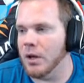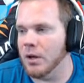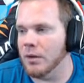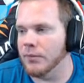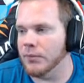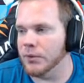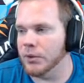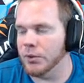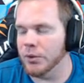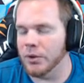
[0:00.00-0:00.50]

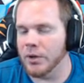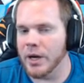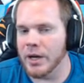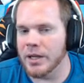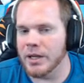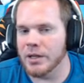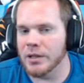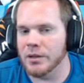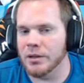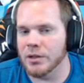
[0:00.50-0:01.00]
flute
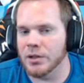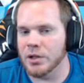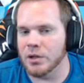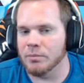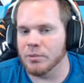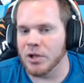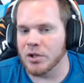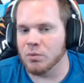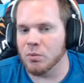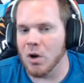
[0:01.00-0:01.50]
already, you can
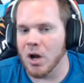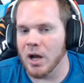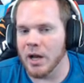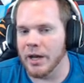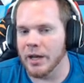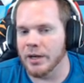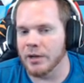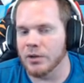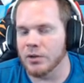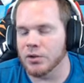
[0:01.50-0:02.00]
press Y
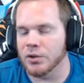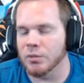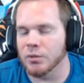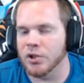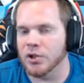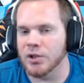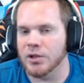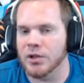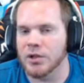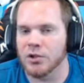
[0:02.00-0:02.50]
and it'll switch
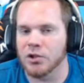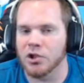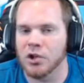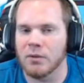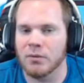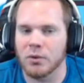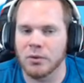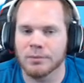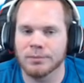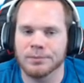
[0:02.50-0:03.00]
it to the
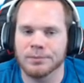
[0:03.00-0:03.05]
shovel.